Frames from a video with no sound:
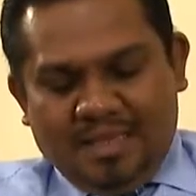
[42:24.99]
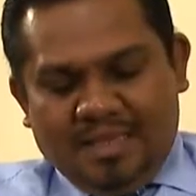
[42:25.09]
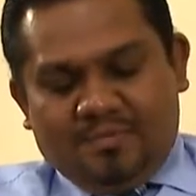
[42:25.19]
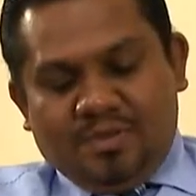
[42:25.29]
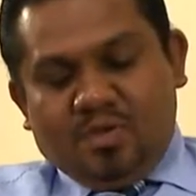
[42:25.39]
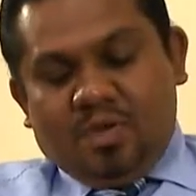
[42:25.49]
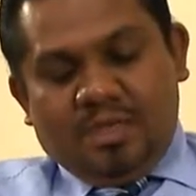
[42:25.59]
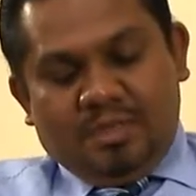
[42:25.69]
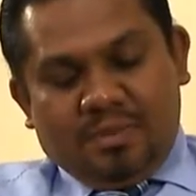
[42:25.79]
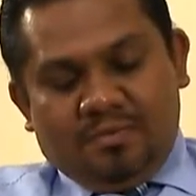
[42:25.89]
that we're
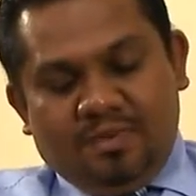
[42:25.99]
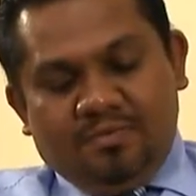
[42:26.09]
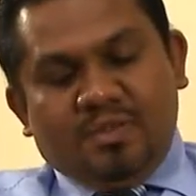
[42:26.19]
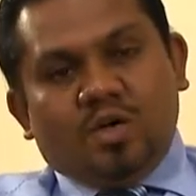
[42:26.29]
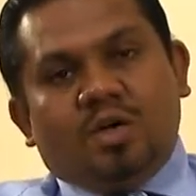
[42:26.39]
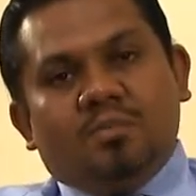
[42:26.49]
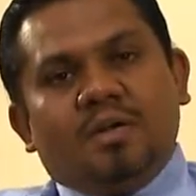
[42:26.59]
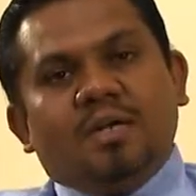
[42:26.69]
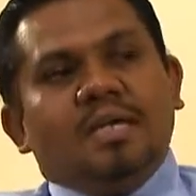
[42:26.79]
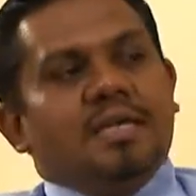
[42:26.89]
talking about when we talk
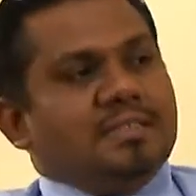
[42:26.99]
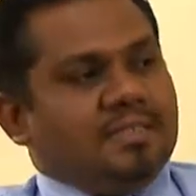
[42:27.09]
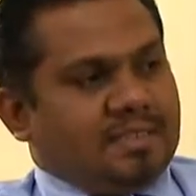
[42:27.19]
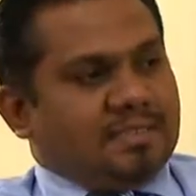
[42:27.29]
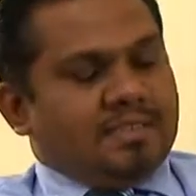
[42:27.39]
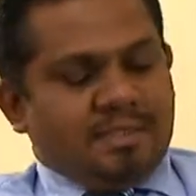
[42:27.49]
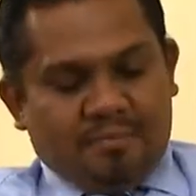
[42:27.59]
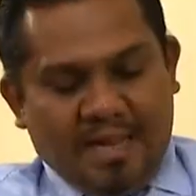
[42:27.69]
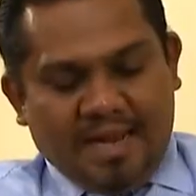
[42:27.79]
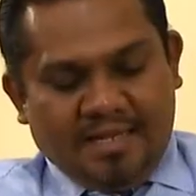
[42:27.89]
about succession
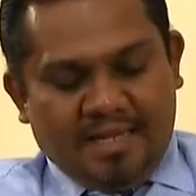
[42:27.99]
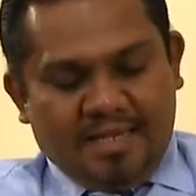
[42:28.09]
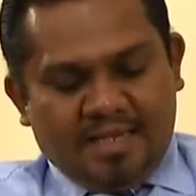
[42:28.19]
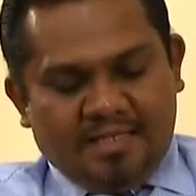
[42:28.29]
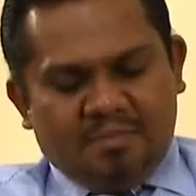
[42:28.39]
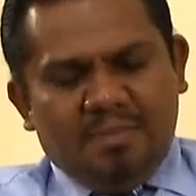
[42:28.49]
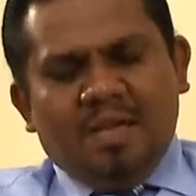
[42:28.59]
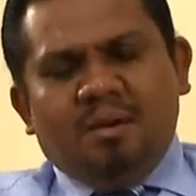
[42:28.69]
planning and leadership.